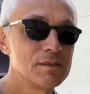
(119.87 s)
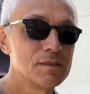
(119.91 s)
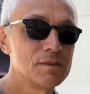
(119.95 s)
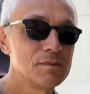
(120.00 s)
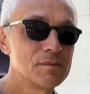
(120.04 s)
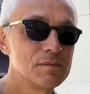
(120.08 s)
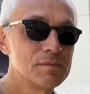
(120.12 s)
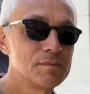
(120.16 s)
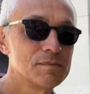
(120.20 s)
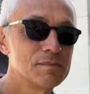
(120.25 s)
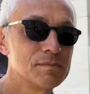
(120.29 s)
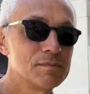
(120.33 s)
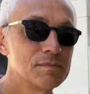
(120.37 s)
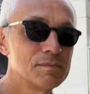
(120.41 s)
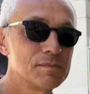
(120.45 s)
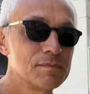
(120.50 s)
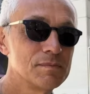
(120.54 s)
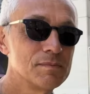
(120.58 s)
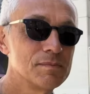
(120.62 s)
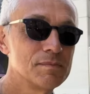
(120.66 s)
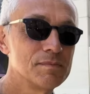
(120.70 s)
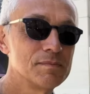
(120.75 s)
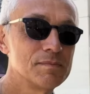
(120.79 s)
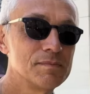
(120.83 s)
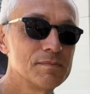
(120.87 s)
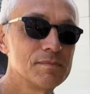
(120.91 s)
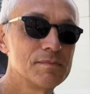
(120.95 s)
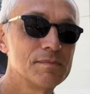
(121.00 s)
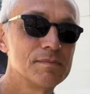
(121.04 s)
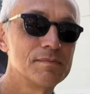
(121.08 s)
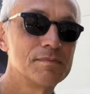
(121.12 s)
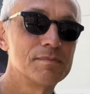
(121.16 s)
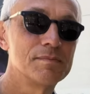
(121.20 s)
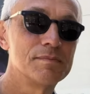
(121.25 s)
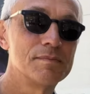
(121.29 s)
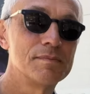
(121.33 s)

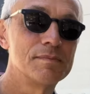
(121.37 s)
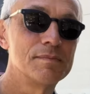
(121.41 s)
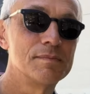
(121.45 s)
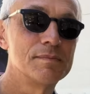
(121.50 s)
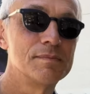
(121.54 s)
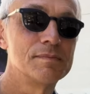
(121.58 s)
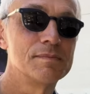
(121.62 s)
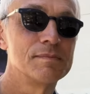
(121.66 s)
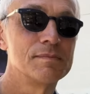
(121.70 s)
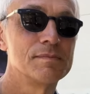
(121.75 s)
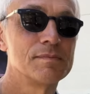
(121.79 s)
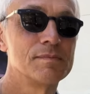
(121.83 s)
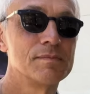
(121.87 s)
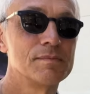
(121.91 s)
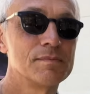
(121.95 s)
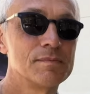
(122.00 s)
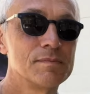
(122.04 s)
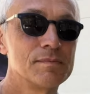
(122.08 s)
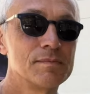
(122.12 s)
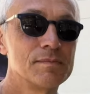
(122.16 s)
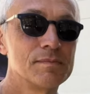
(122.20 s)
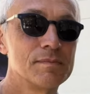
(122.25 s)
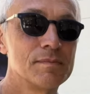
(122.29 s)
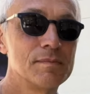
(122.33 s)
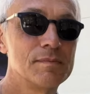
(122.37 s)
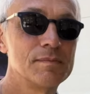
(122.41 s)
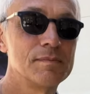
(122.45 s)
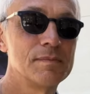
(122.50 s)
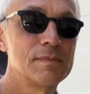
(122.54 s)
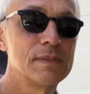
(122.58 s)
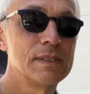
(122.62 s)
This person isn't speaking.